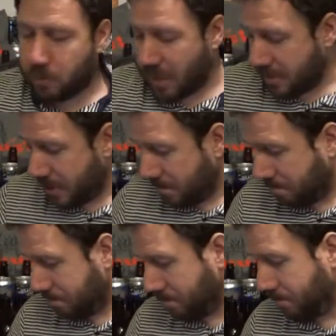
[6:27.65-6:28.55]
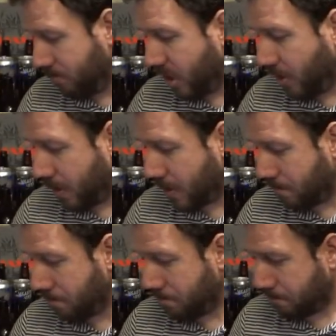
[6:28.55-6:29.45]
That's it, really
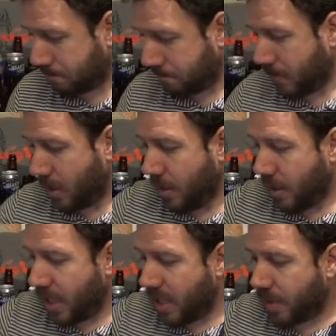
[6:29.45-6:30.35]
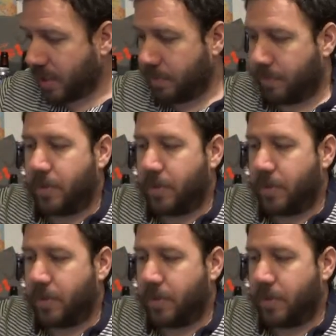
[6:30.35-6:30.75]
nice. Anyway,